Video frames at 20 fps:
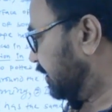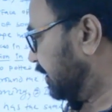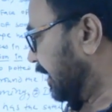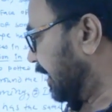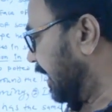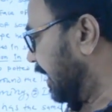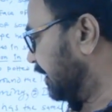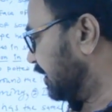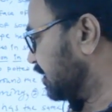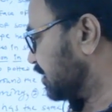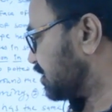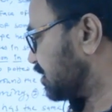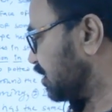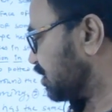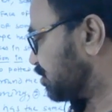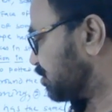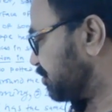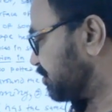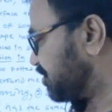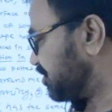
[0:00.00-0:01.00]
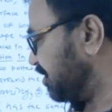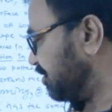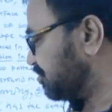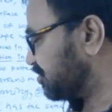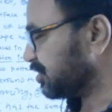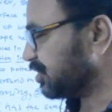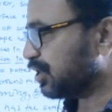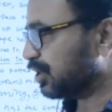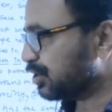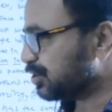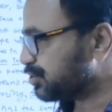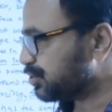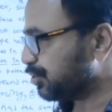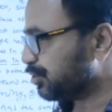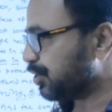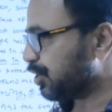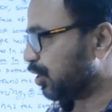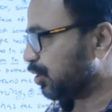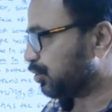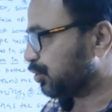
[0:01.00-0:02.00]
The characteristics of stems also
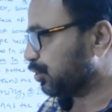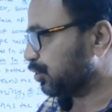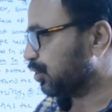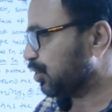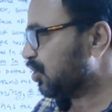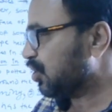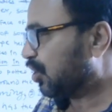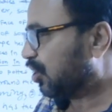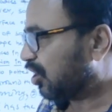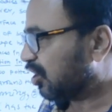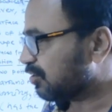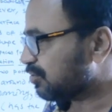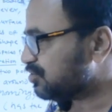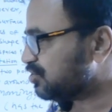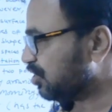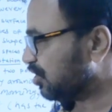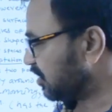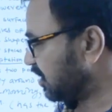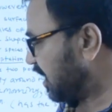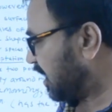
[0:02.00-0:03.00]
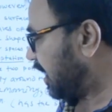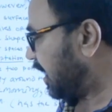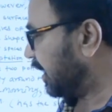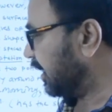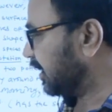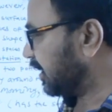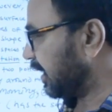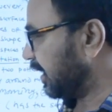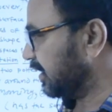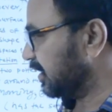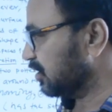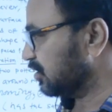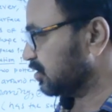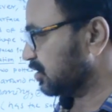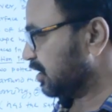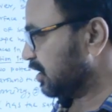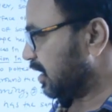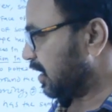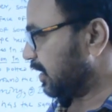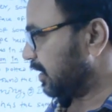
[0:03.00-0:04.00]
you have to observe and write
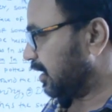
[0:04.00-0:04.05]
down.